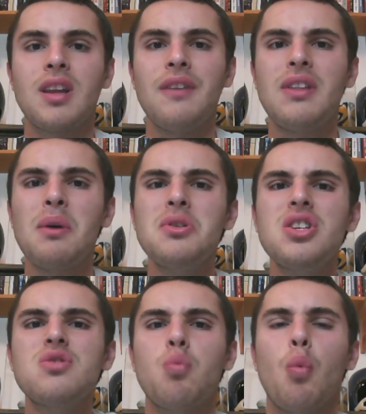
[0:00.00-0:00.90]
If there was
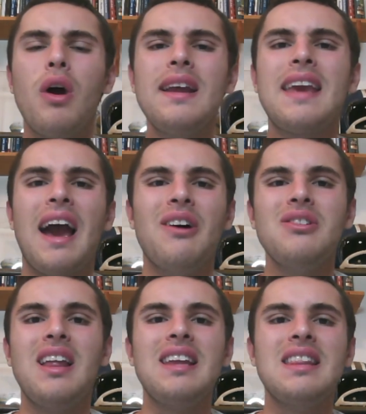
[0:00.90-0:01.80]
just one account
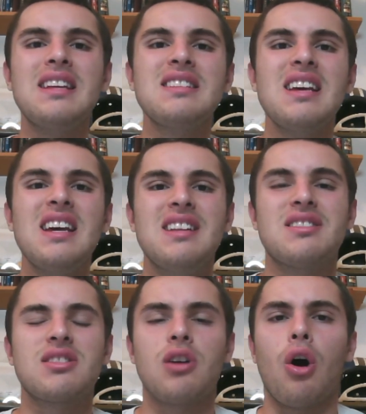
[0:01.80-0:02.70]
like this in
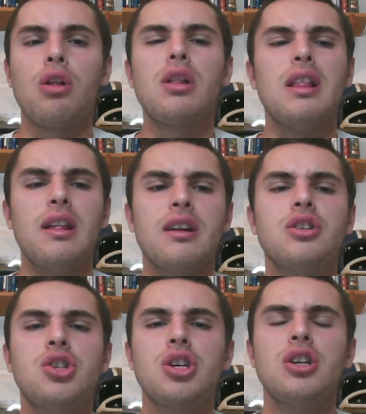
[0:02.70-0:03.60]
scholarly
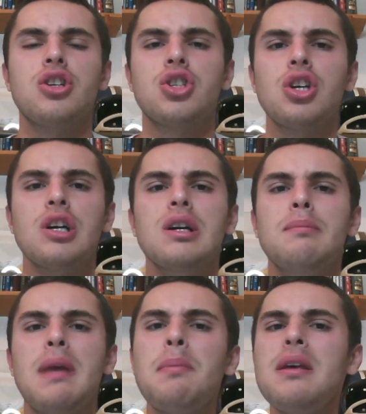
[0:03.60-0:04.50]
literature, sure,
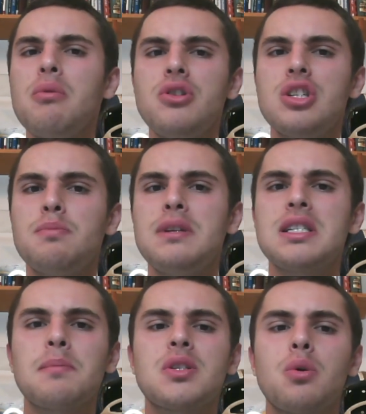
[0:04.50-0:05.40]
maybe it would just be
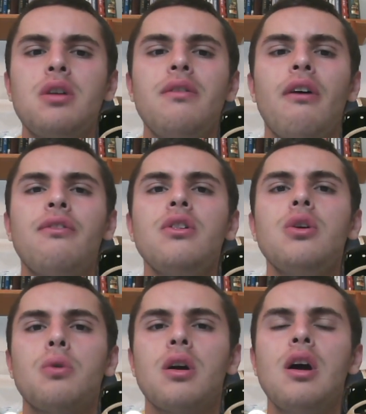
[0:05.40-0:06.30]
some sort of a
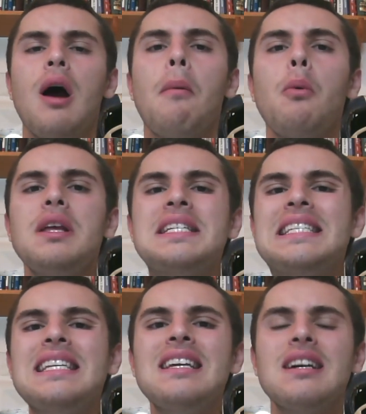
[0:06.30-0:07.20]
fluke. But we
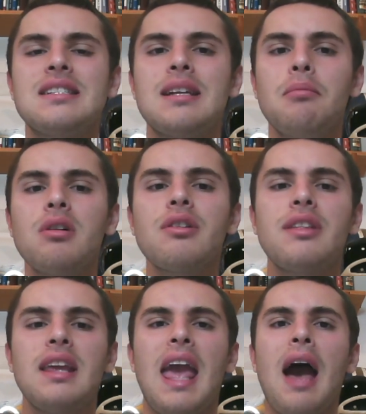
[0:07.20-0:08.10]
see a similar
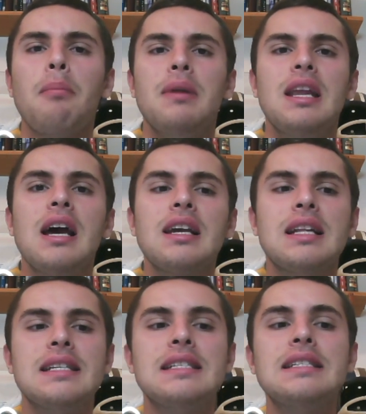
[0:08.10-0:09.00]
thing happen
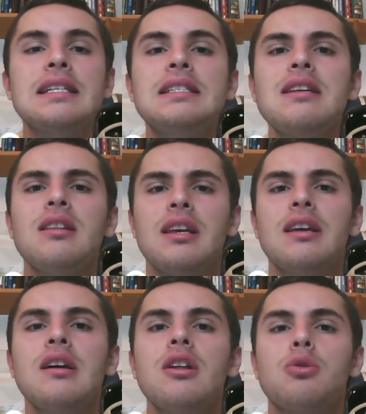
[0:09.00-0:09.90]
consistently
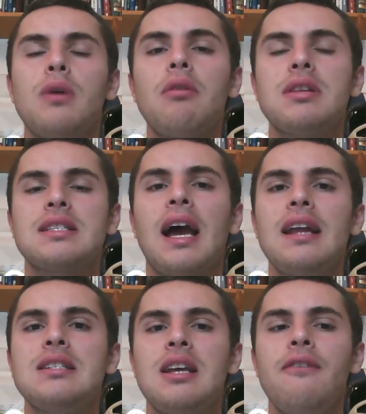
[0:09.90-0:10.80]
throughout the
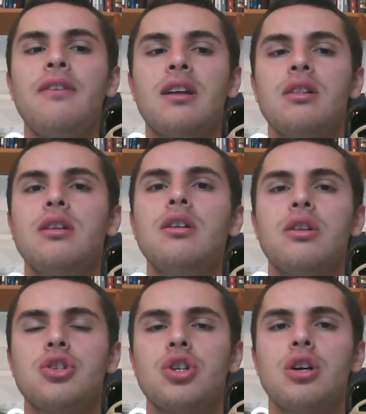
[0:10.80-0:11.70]
scientific
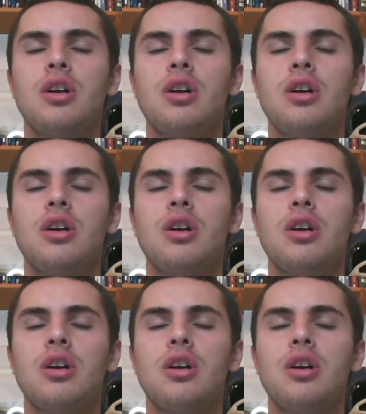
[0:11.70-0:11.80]
literature.